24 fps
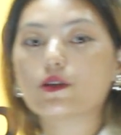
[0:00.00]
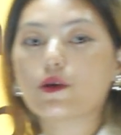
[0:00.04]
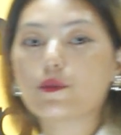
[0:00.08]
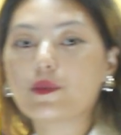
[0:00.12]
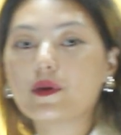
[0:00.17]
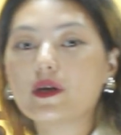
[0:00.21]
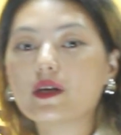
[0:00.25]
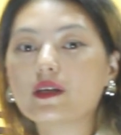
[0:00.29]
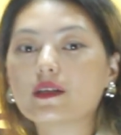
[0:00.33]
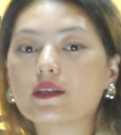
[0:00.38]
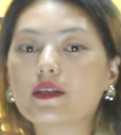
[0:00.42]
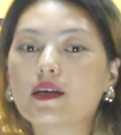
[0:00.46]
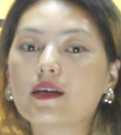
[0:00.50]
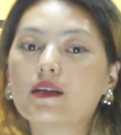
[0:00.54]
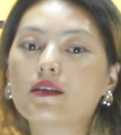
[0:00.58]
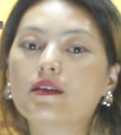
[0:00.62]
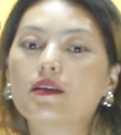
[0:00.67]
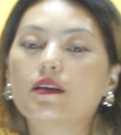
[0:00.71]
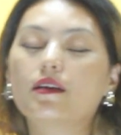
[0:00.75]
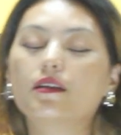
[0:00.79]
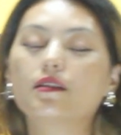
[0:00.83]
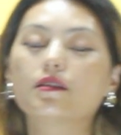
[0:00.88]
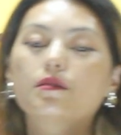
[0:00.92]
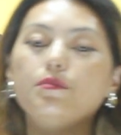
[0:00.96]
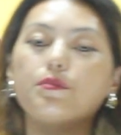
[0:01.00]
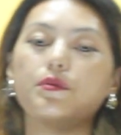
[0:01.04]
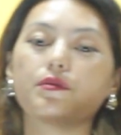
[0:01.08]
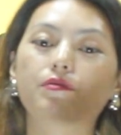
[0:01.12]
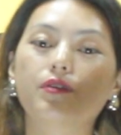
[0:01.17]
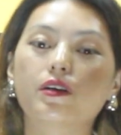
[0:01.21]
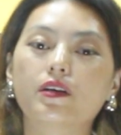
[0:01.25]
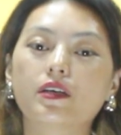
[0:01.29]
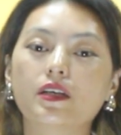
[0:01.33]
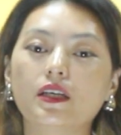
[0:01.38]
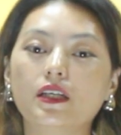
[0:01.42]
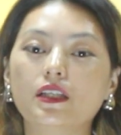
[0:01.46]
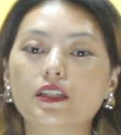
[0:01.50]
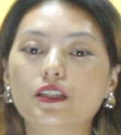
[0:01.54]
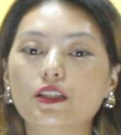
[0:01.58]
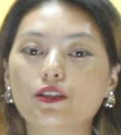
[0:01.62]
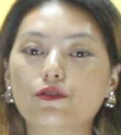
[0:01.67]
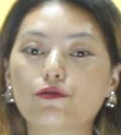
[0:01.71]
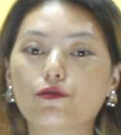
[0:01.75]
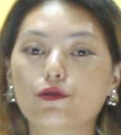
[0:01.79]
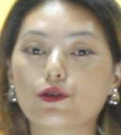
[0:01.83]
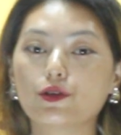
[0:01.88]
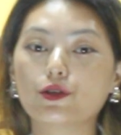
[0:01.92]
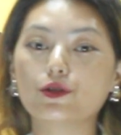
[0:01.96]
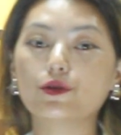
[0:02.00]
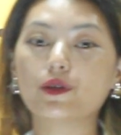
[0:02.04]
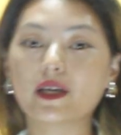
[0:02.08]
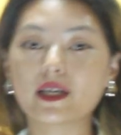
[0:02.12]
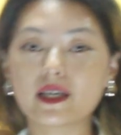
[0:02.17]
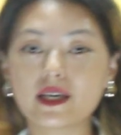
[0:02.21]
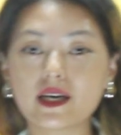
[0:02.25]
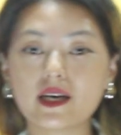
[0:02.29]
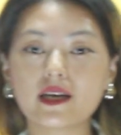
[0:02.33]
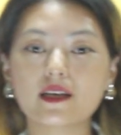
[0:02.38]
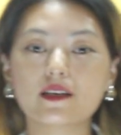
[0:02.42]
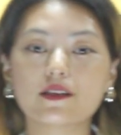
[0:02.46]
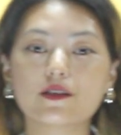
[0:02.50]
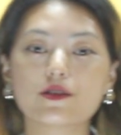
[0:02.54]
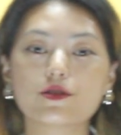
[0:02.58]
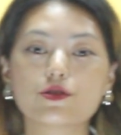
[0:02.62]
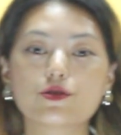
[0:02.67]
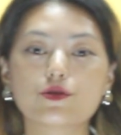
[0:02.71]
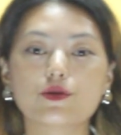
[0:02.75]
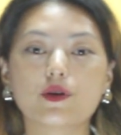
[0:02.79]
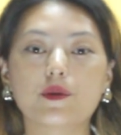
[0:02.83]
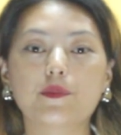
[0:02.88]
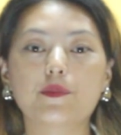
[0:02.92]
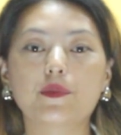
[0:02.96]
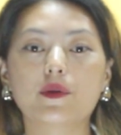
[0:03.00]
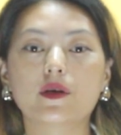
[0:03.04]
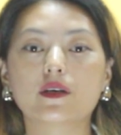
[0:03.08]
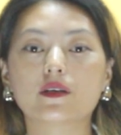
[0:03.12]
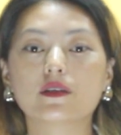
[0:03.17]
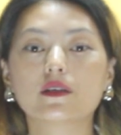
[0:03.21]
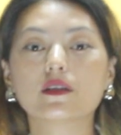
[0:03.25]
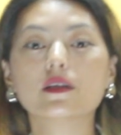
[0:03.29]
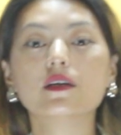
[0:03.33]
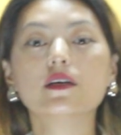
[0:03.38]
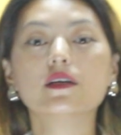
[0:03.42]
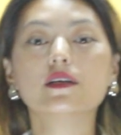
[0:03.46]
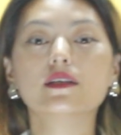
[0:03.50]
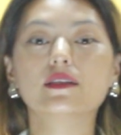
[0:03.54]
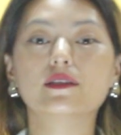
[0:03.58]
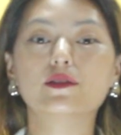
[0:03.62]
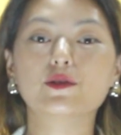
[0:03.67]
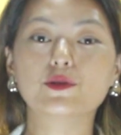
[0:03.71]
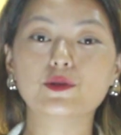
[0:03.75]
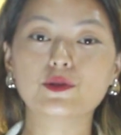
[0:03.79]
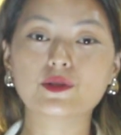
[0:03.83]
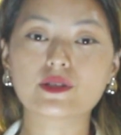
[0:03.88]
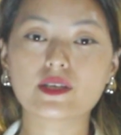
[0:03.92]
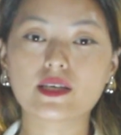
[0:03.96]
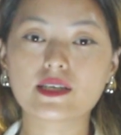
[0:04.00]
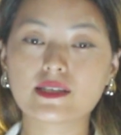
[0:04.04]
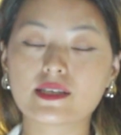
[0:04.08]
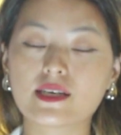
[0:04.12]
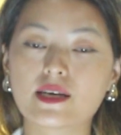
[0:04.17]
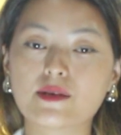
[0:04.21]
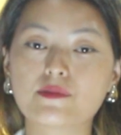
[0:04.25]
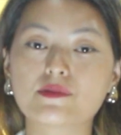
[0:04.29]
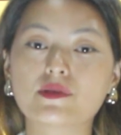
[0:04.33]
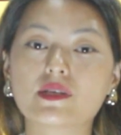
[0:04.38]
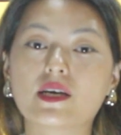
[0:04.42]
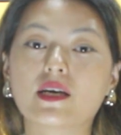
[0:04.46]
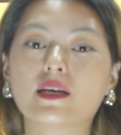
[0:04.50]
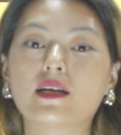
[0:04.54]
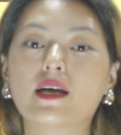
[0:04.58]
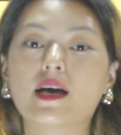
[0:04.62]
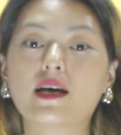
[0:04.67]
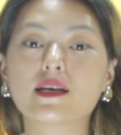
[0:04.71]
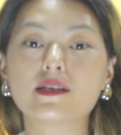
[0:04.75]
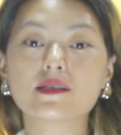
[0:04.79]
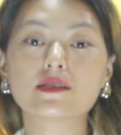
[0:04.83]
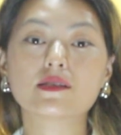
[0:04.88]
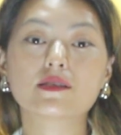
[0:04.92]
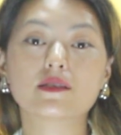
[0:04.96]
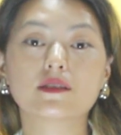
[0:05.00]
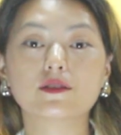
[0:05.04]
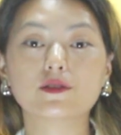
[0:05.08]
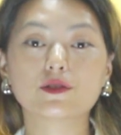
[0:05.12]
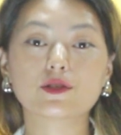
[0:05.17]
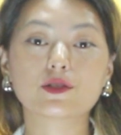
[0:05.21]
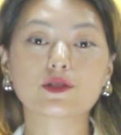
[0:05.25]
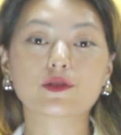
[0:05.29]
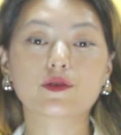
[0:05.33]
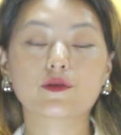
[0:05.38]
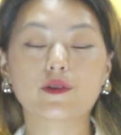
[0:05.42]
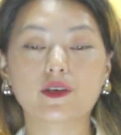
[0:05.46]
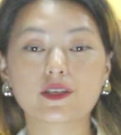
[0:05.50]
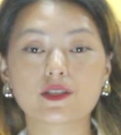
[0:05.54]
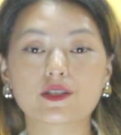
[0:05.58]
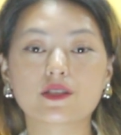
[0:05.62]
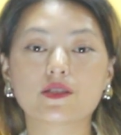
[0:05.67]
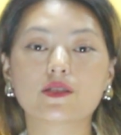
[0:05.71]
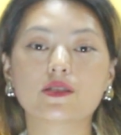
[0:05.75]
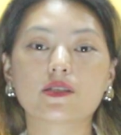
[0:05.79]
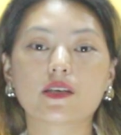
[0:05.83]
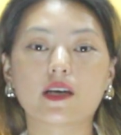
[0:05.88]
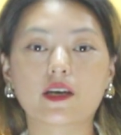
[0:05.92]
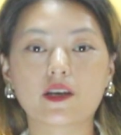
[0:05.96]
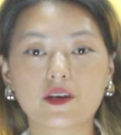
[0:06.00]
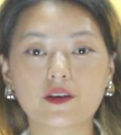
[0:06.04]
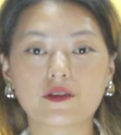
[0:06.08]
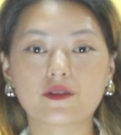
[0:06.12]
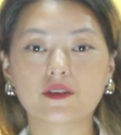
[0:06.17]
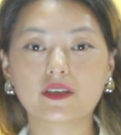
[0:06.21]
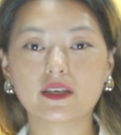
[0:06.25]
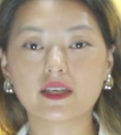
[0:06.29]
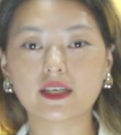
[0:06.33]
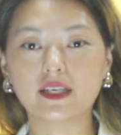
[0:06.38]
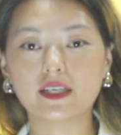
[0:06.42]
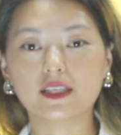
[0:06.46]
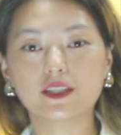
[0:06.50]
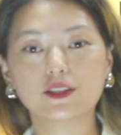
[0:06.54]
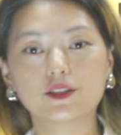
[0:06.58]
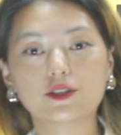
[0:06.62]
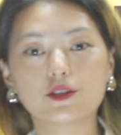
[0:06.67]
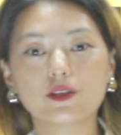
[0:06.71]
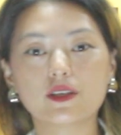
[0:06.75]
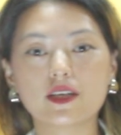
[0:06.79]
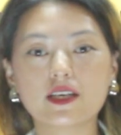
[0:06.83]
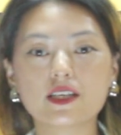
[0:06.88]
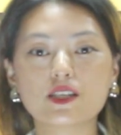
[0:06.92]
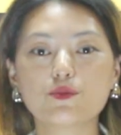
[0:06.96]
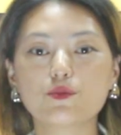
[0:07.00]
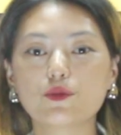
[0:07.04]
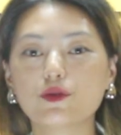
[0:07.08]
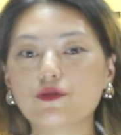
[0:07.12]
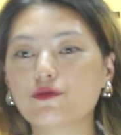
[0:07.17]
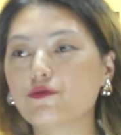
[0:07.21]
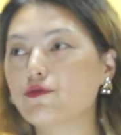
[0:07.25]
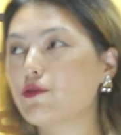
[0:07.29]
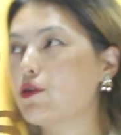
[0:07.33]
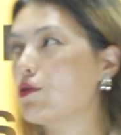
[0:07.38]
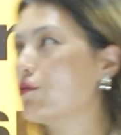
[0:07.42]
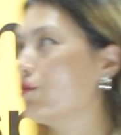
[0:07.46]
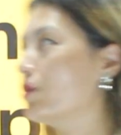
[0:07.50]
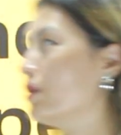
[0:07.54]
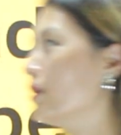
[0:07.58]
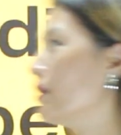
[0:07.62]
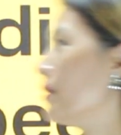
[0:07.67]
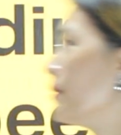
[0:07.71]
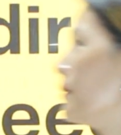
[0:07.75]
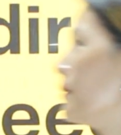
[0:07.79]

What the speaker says: topic, then it will be very easy for you again to appear those exams and answer those questions accurately. So let's move forward.